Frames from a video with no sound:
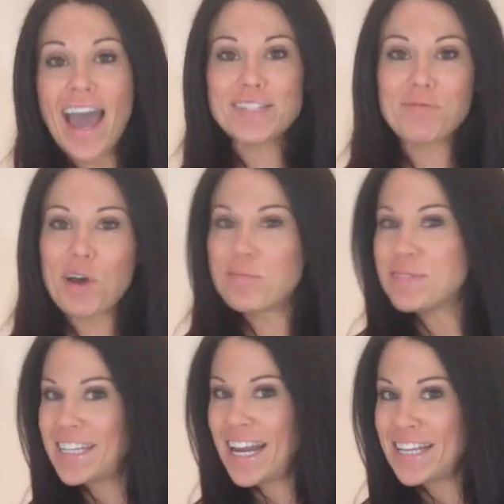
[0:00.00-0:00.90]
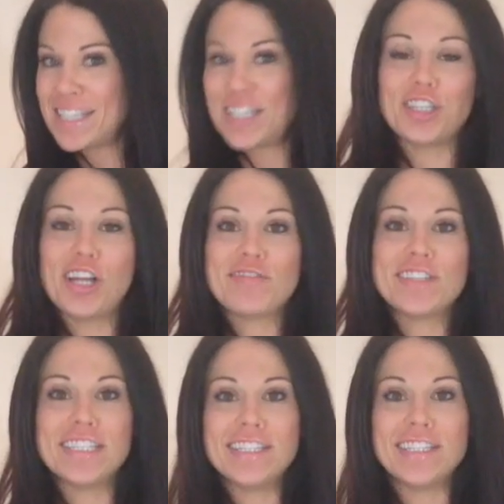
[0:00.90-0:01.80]
and welcome to today's edition of
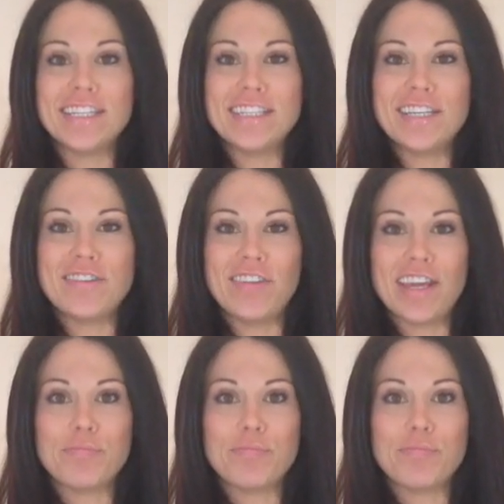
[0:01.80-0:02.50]
CCTV.